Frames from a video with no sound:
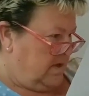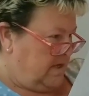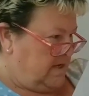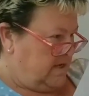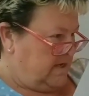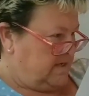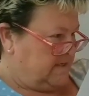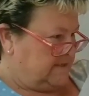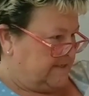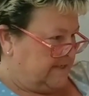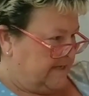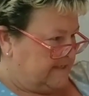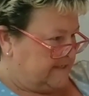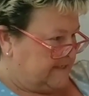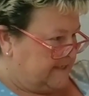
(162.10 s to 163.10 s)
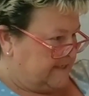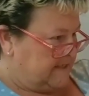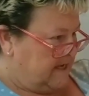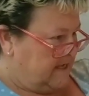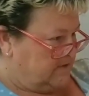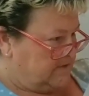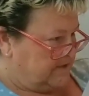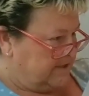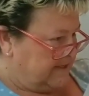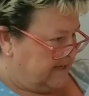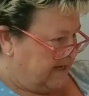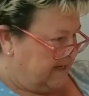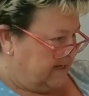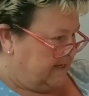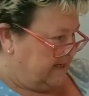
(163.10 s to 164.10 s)
It is nineteen
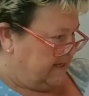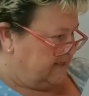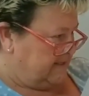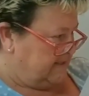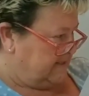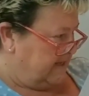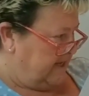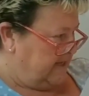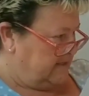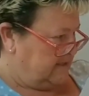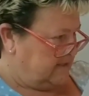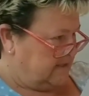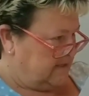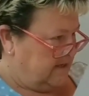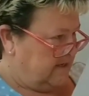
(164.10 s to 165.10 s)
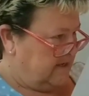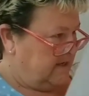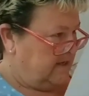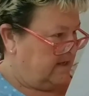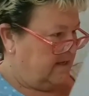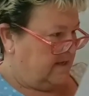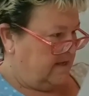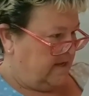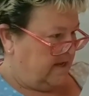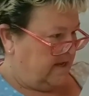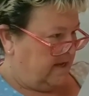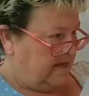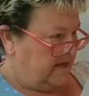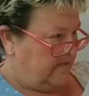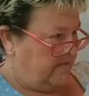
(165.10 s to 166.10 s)
ninety-nine,
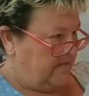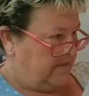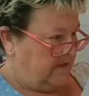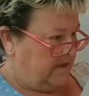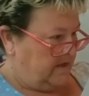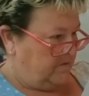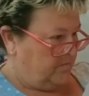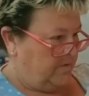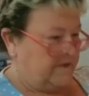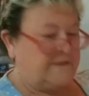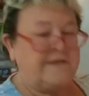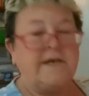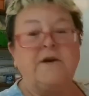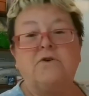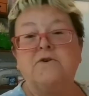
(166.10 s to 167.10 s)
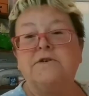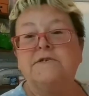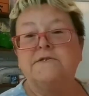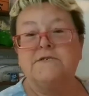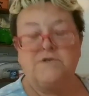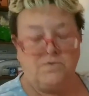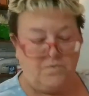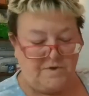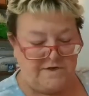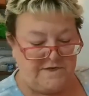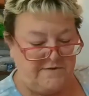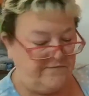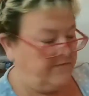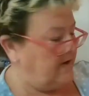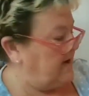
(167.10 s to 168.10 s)
and the retail is
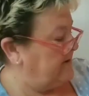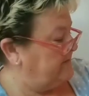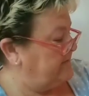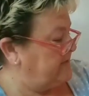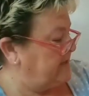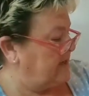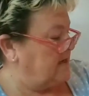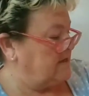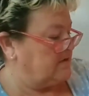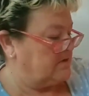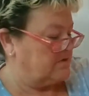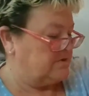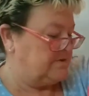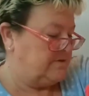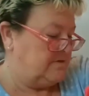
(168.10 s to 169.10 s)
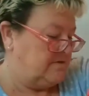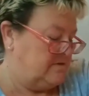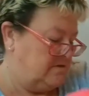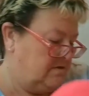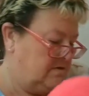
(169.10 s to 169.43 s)
twenty-five dollars.